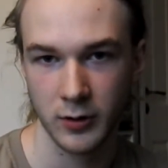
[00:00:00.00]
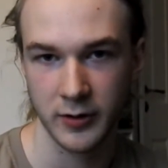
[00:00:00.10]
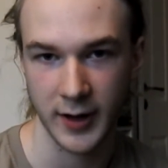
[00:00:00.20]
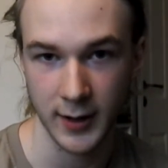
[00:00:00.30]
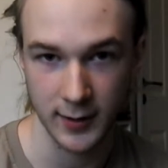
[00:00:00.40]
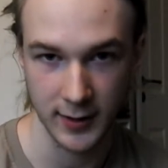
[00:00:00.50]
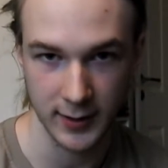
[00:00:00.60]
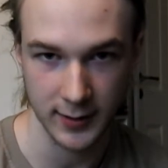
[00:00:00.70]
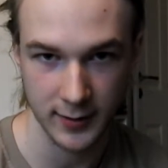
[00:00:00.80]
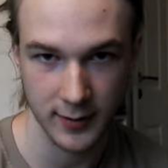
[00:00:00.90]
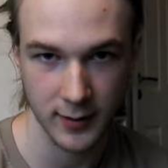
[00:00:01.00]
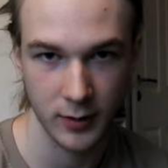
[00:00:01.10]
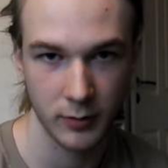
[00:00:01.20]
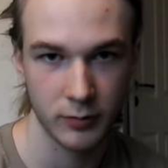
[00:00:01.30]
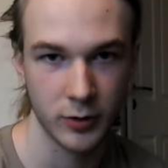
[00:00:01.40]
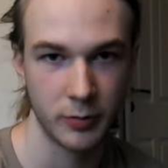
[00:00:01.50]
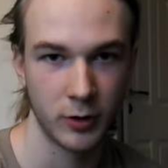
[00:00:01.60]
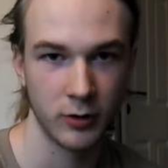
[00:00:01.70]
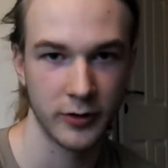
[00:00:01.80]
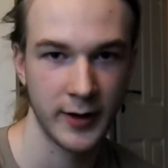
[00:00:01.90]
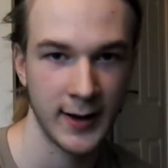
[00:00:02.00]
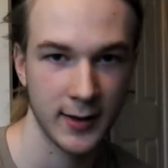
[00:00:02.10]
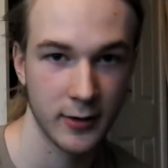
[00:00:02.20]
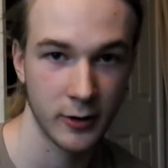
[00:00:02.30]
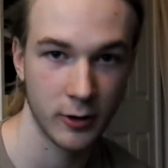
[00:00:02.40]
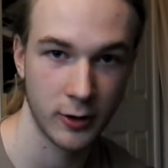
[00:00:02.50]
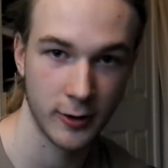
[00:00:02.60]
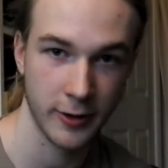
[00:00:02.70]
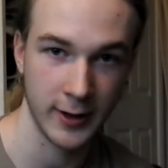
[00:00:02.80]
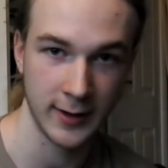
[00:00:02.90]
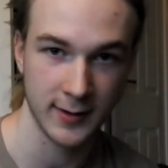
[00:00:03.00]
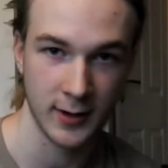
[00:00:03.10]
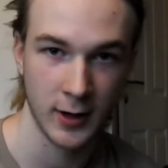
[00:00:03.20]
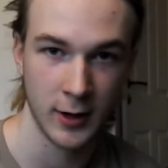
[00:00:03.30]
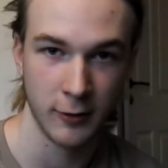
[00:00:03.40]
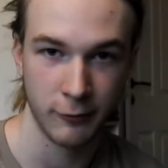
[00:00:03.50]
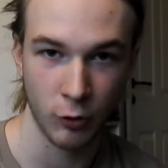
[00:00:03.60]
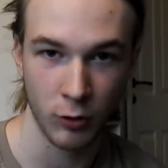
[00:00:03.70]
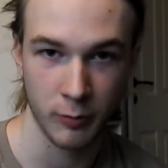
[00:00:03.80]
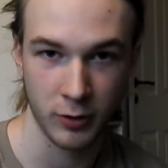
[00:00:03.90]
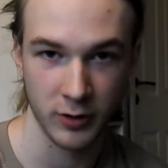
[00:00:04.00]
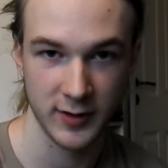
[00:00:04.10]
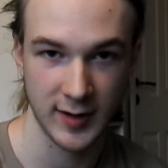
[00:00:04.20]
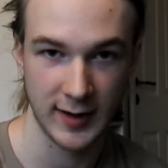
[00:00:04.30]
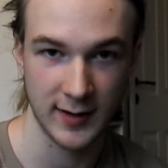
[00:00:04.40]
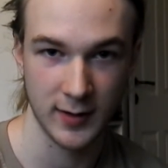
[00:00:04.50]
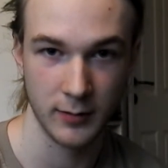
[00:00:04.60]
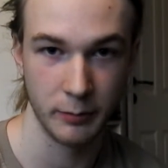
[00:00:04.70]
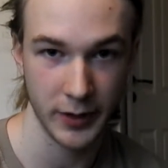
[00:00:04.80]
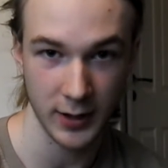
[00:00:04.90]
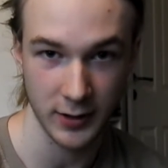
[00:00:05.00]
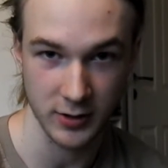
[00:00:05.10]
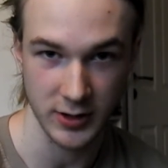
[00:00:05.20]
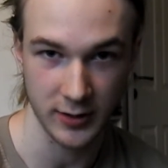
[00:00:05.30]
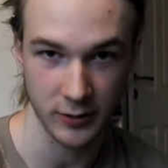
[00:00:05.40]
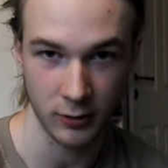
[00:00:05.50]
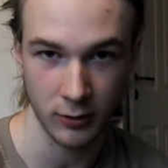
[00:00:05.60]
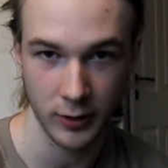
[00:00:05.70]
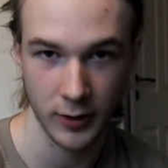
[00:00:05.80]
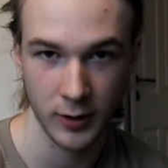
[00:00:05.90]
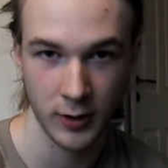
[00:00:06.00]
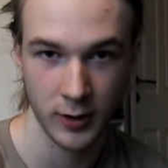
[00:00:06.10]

scientists propose that the Earth is 4.6 billion years old,